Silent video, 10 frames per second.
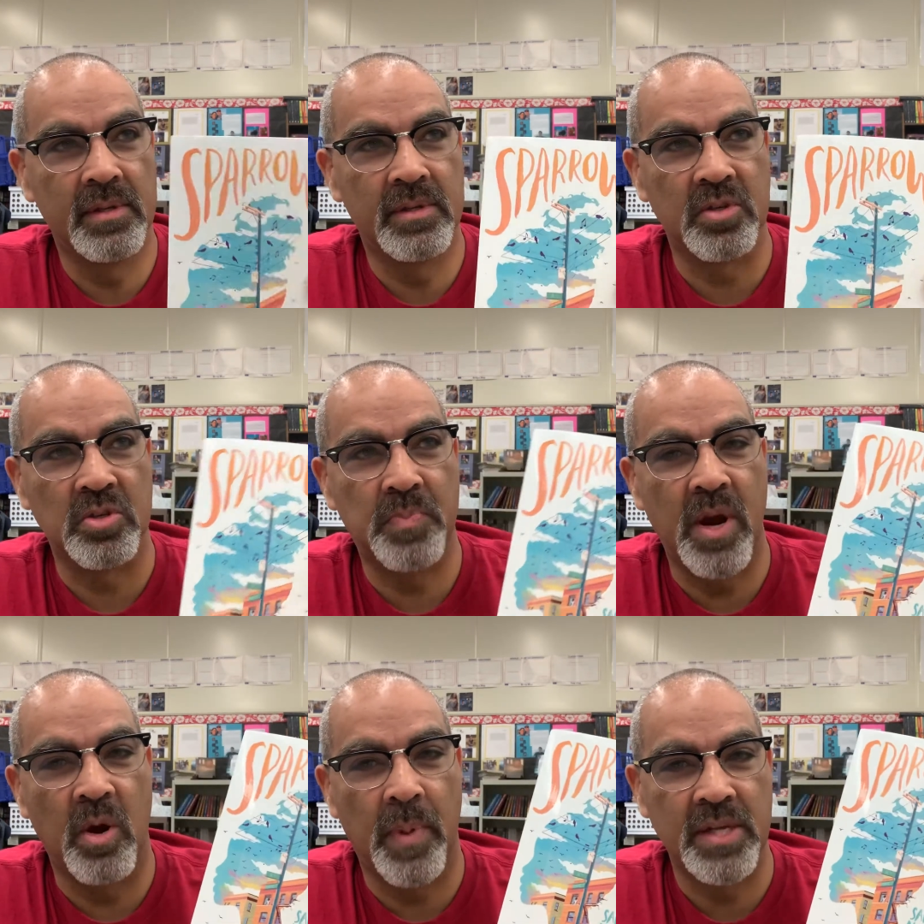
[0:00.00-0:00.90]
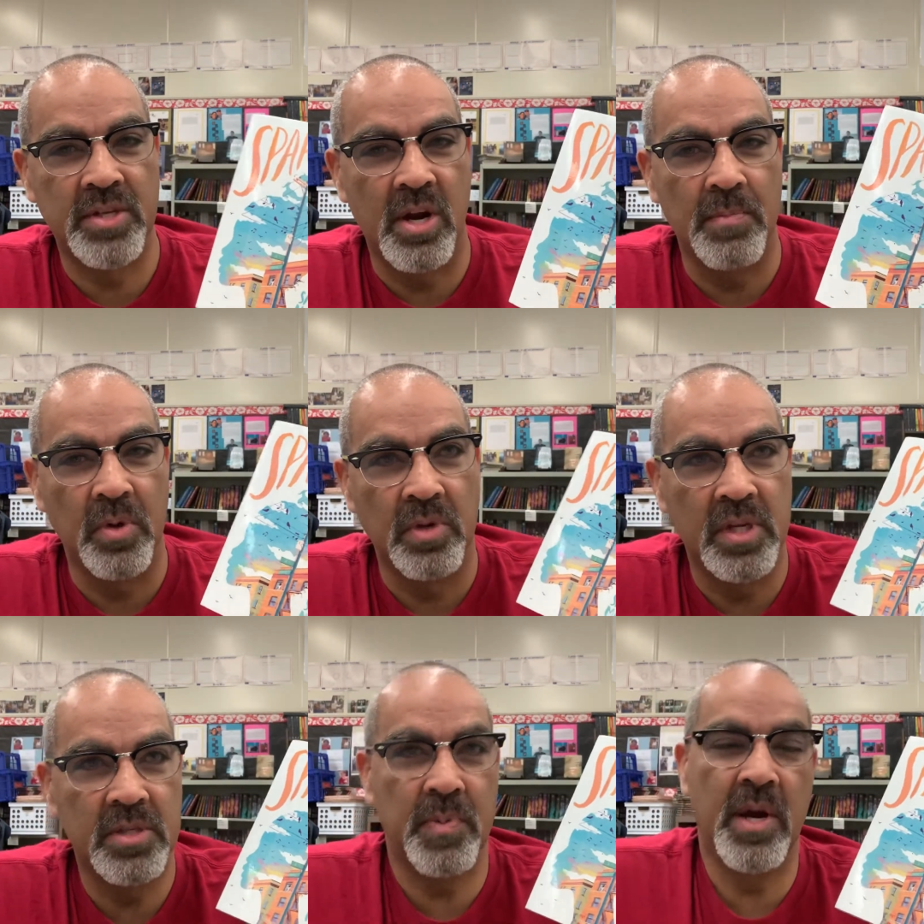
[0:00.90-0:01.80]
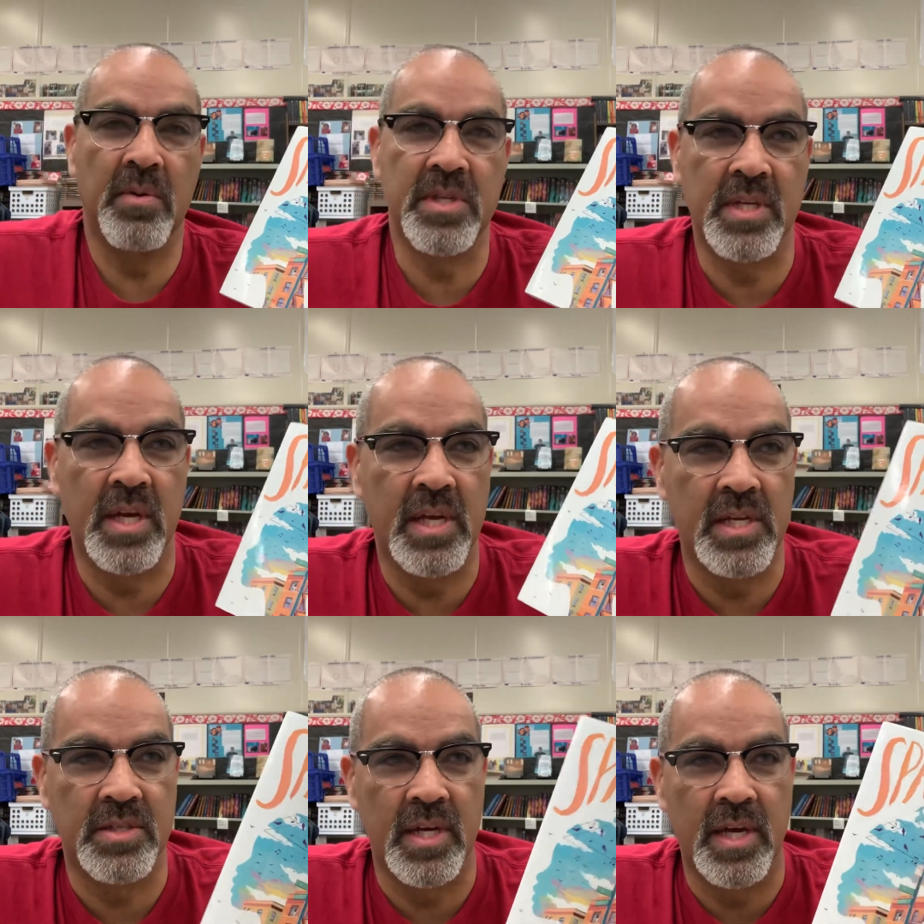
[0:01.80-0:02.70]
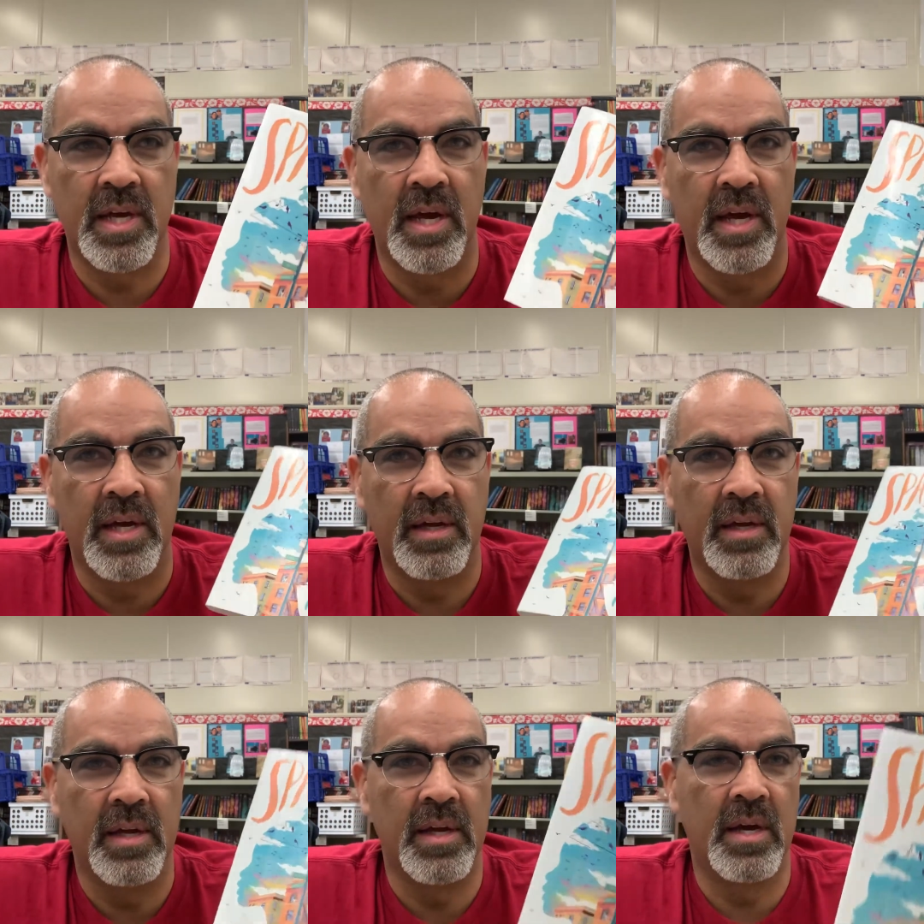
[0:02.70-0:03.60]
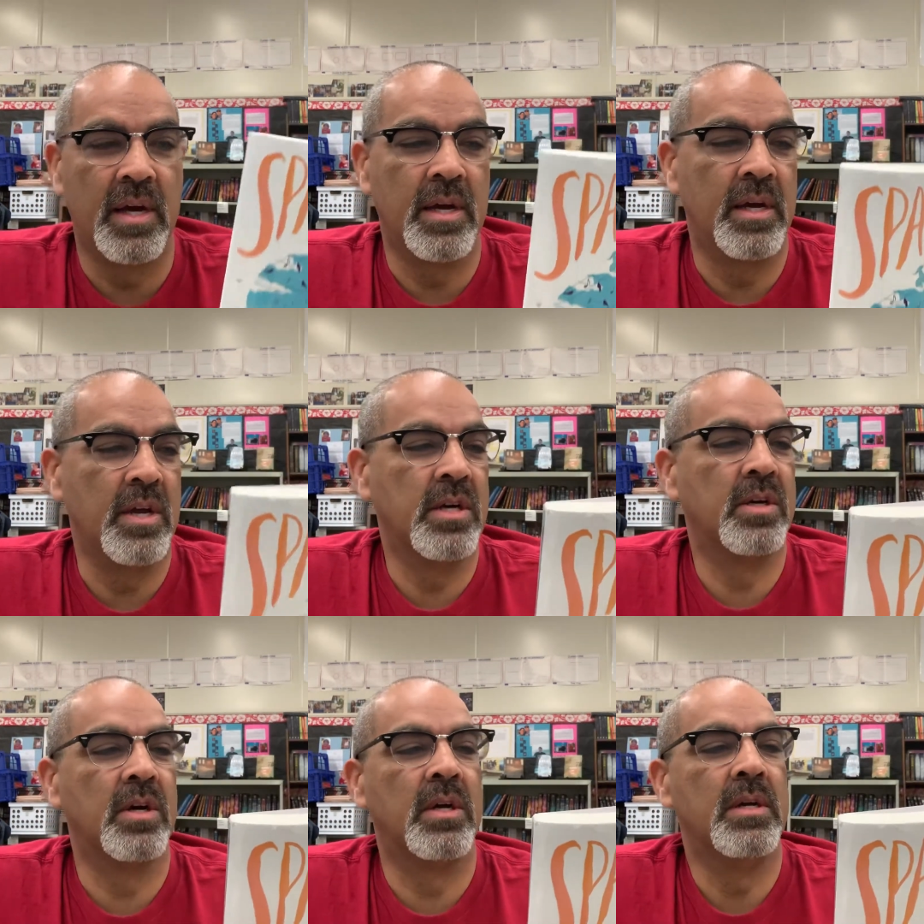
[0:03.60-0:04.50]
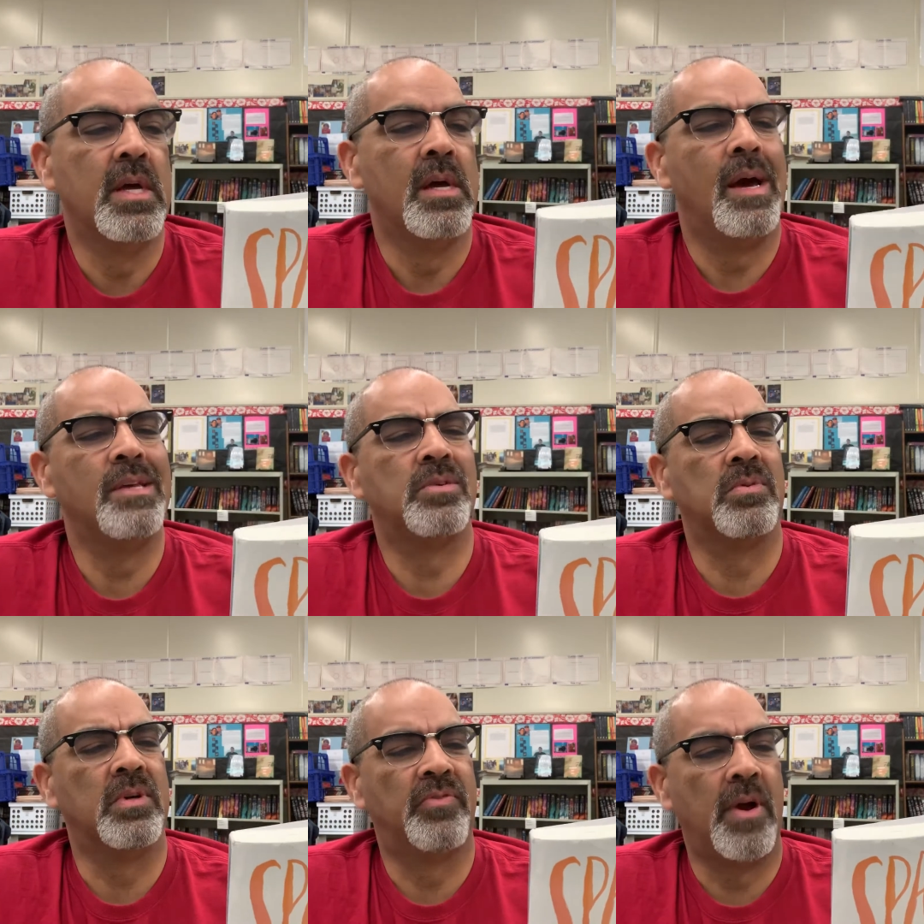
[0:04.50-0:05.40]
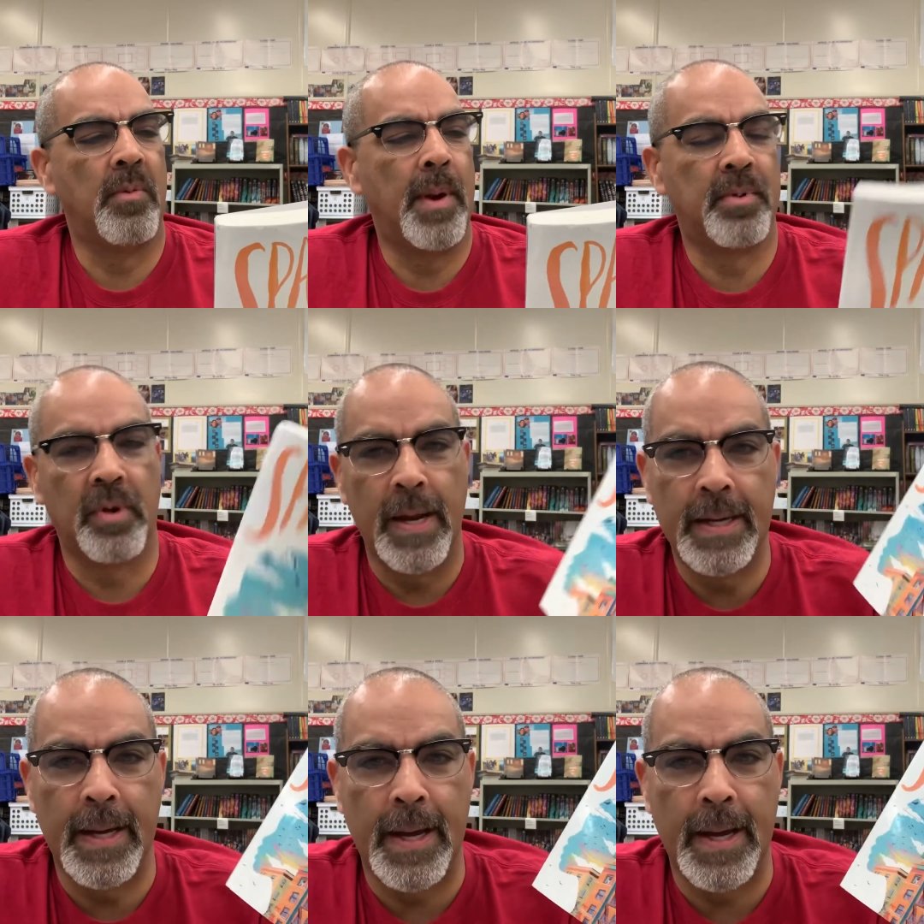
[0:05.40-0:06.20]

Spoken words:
Sparrow by Sarah Moon. Sparrow is a young girl, high school if I remember right,